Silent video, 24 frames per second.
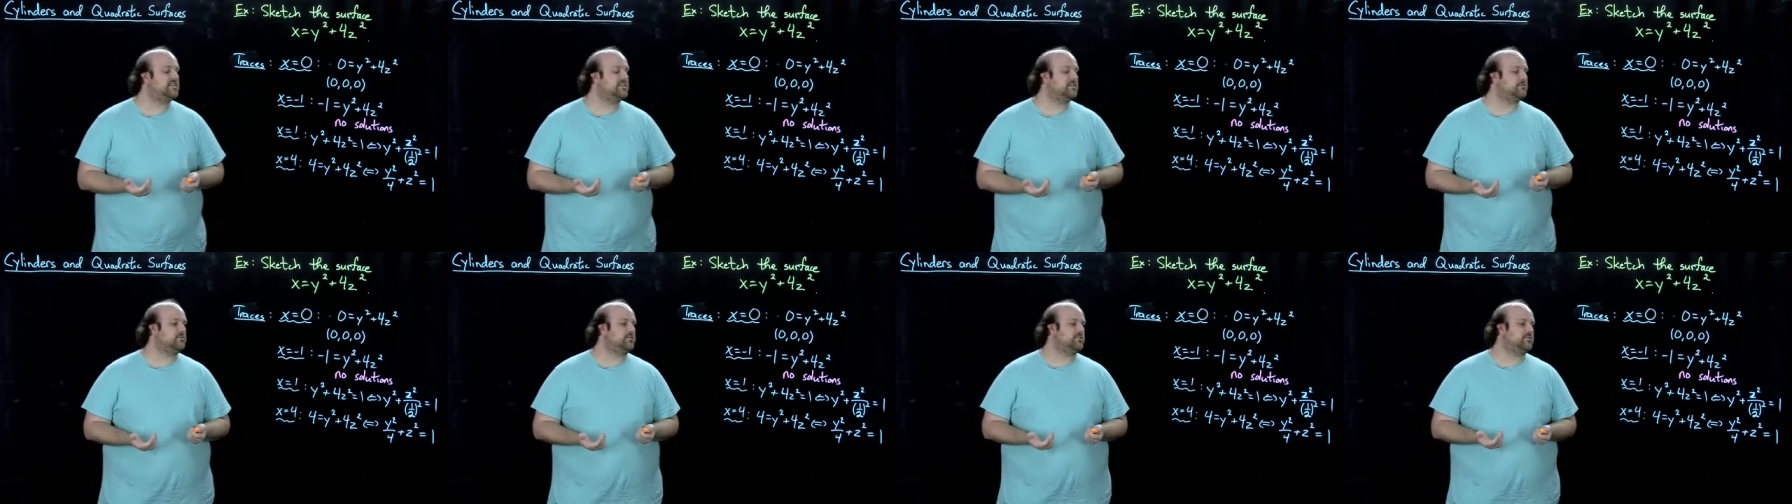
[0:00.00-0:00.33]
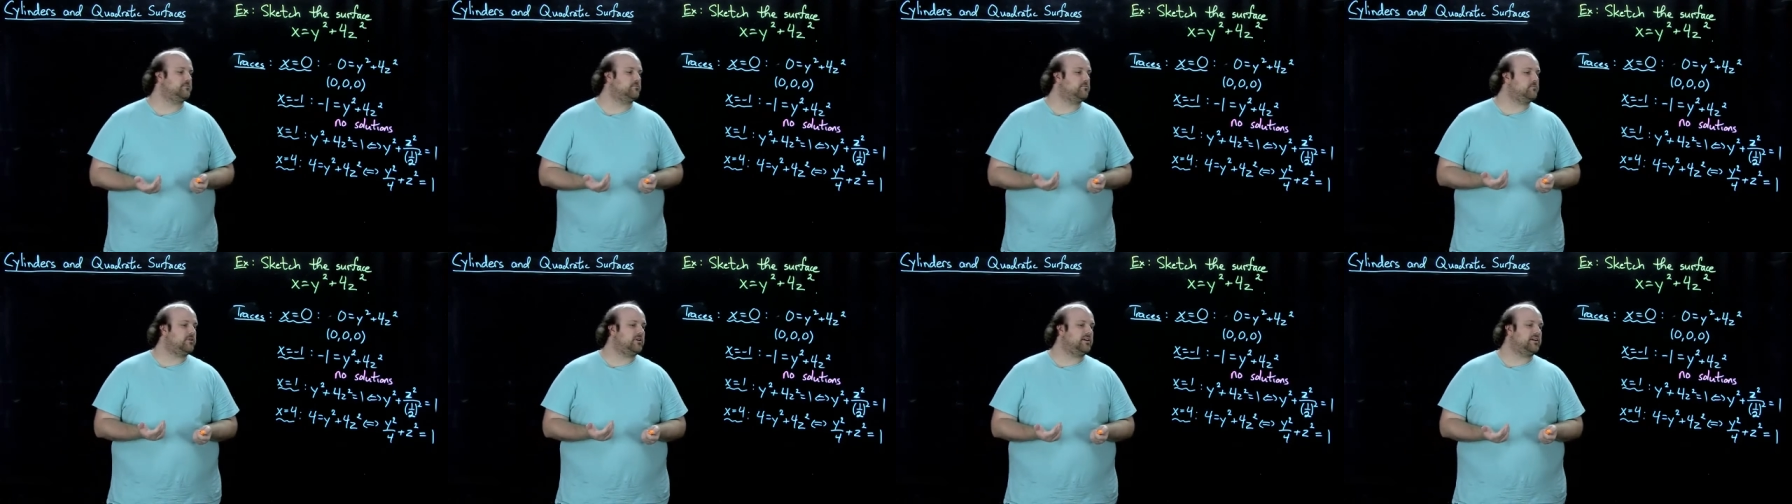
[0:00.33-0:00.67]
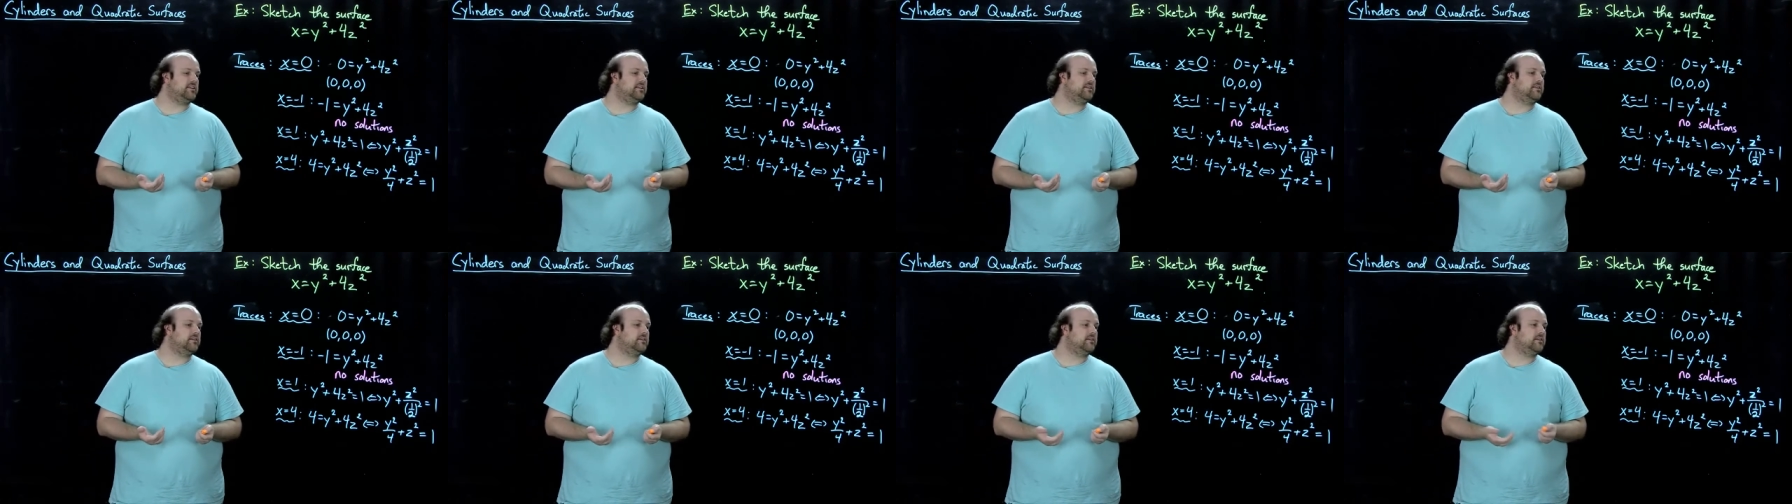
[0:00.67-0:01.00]
equals
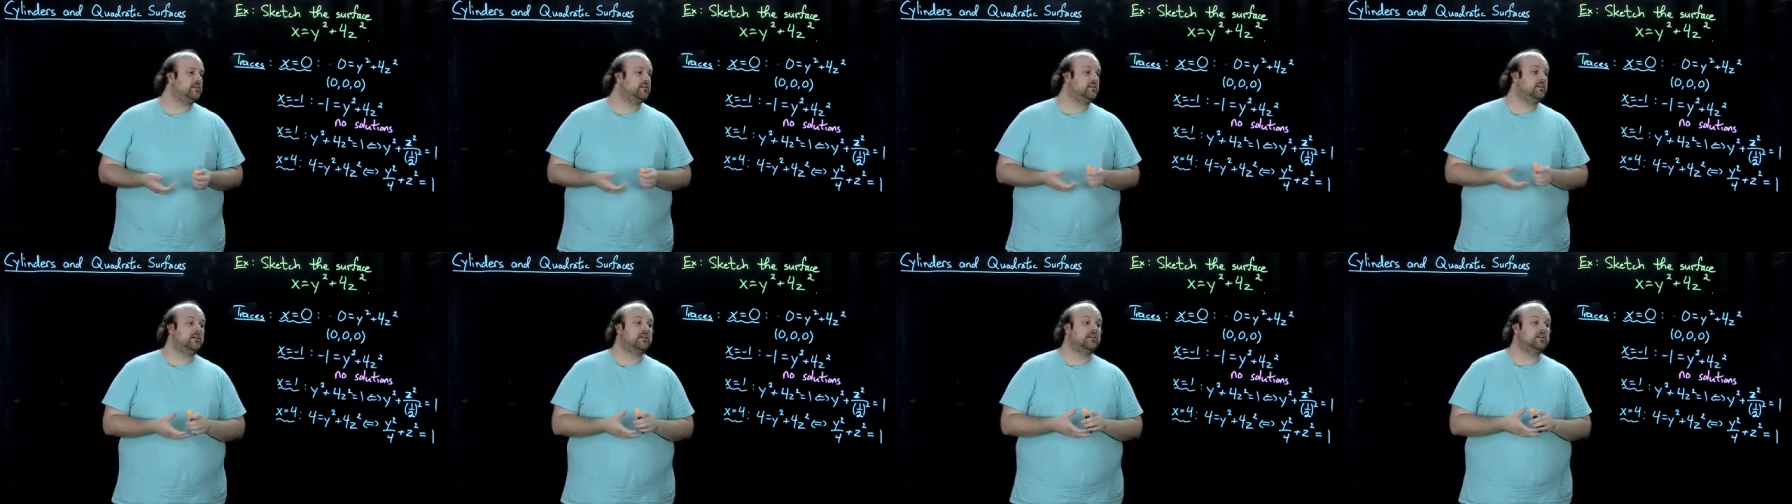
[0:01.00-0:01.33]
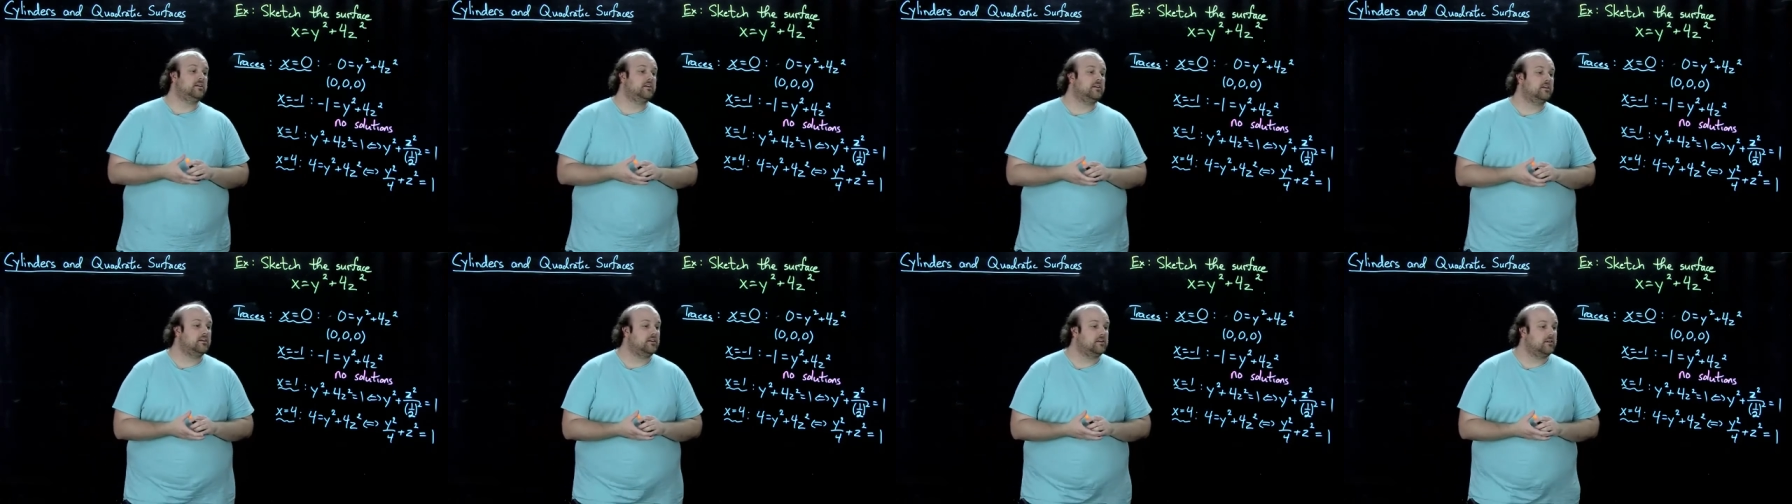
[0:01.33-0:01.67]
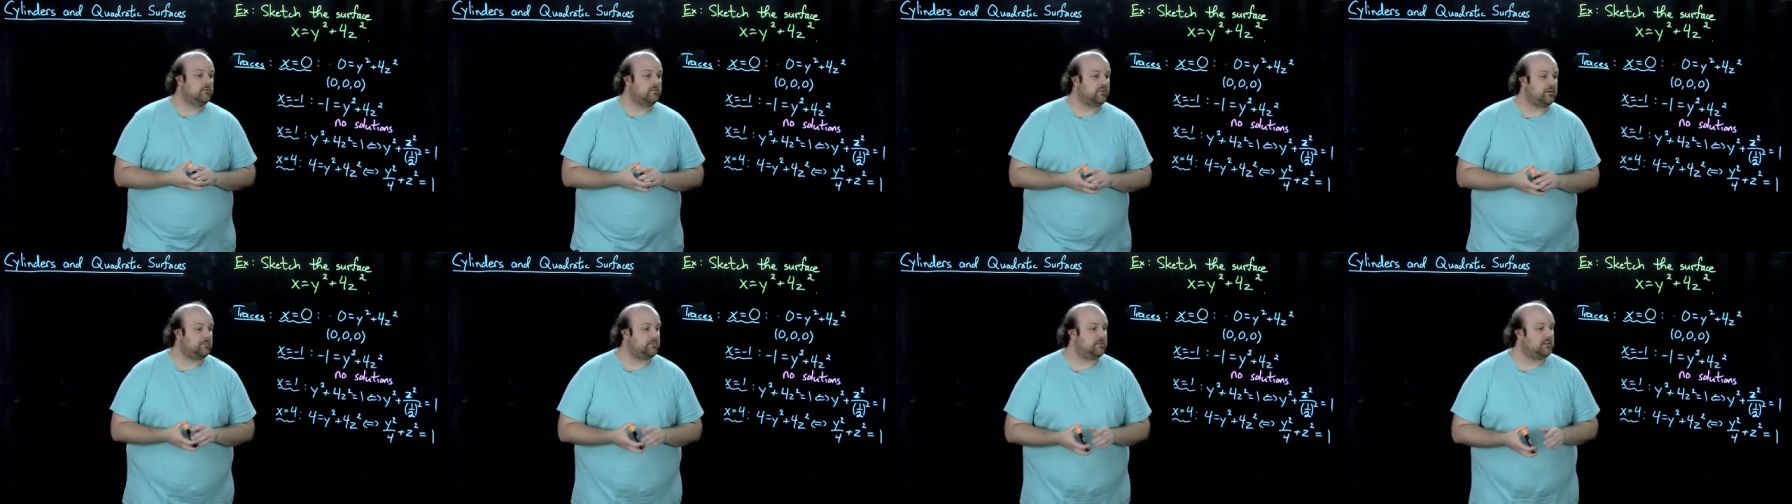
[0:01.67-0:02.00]
1,
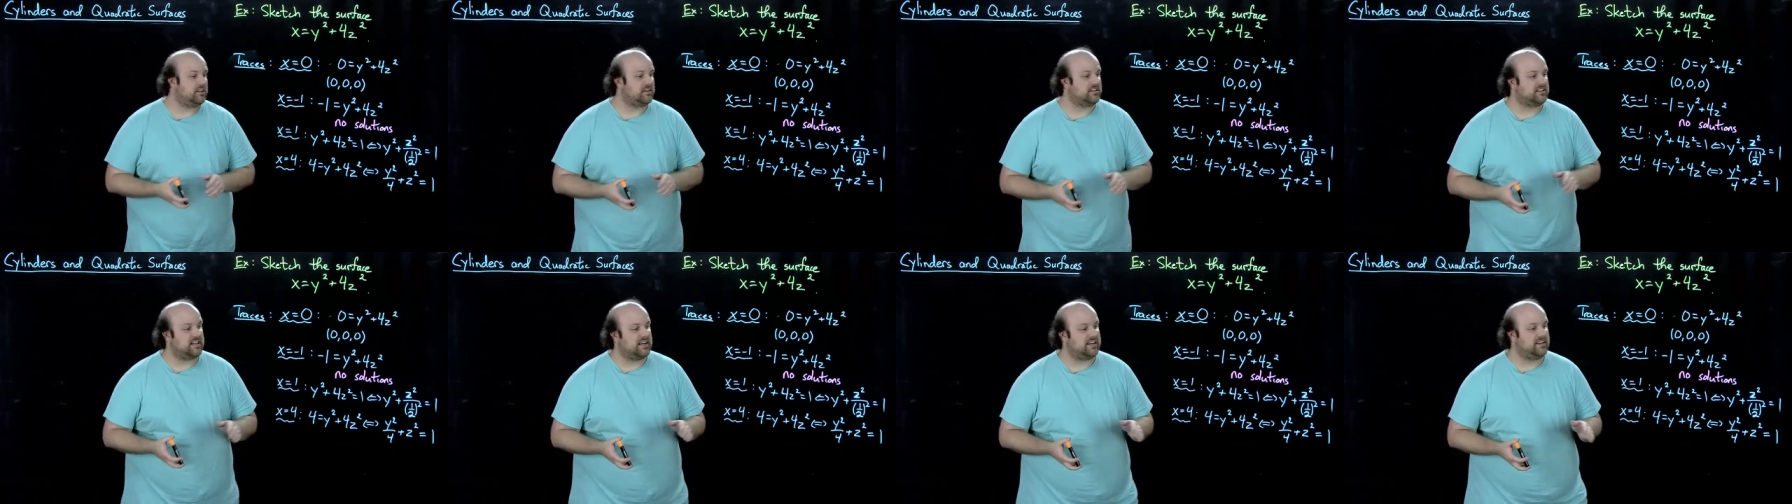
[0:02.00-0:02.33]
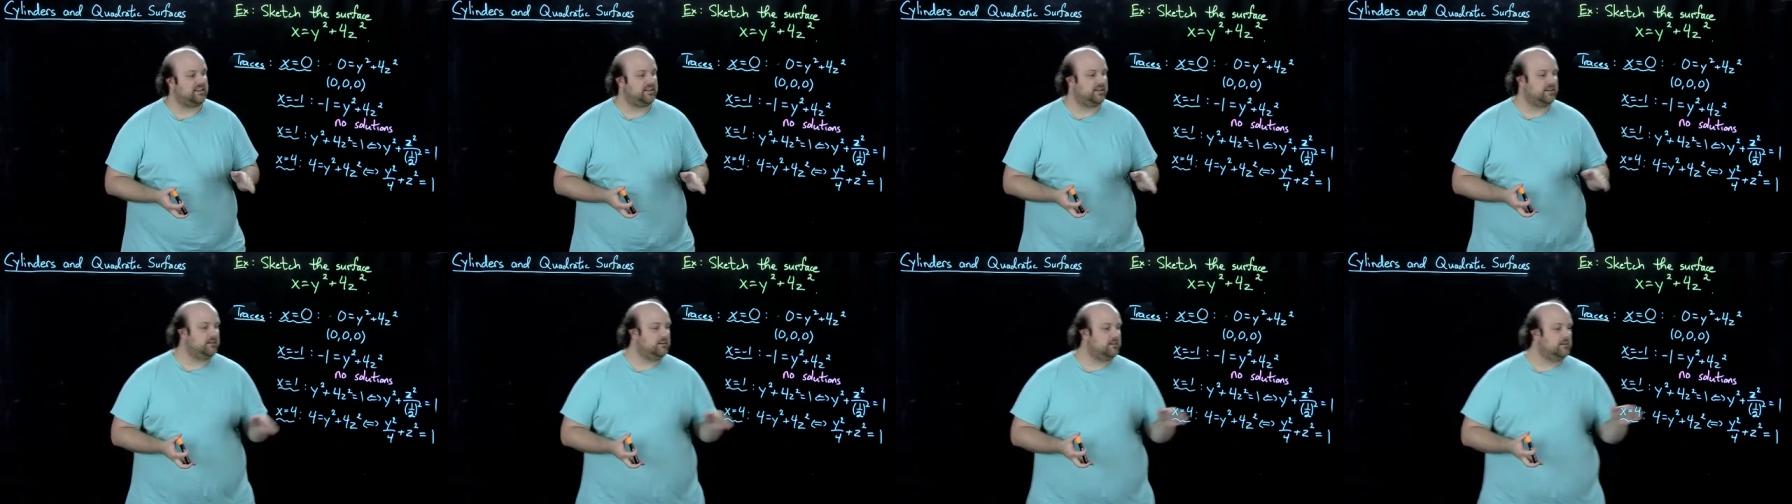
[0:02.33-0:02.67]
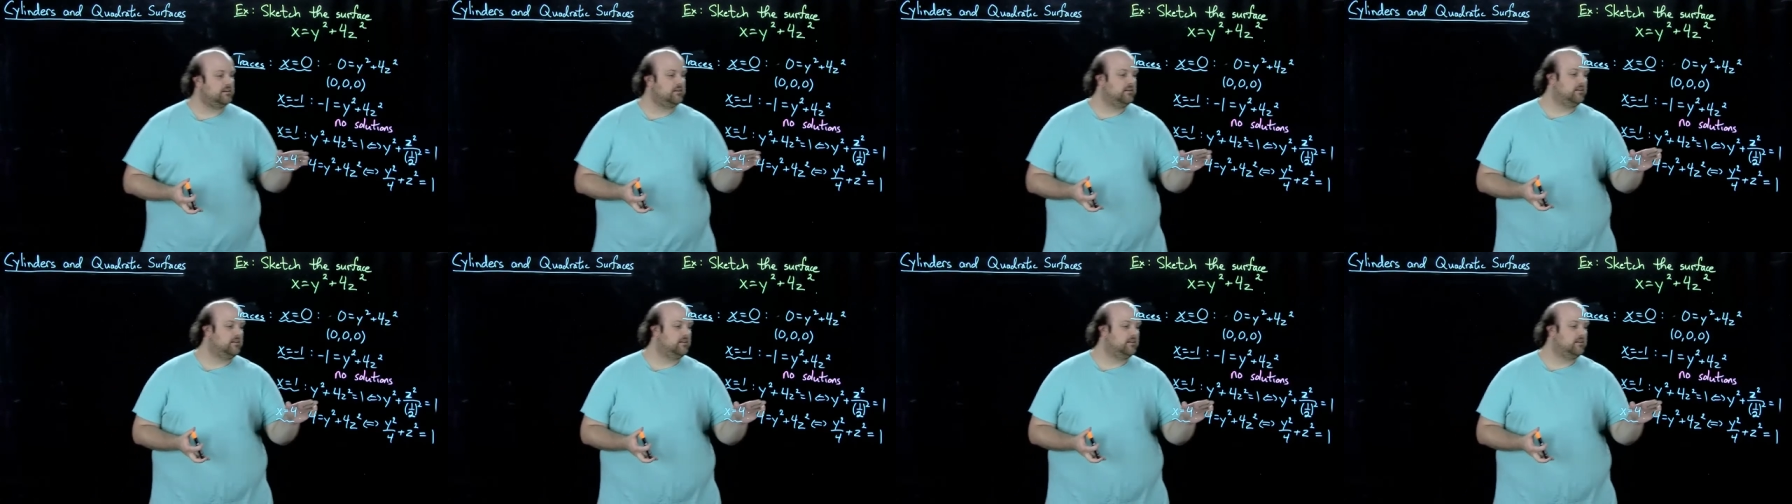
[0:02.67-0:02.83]
we plug that in.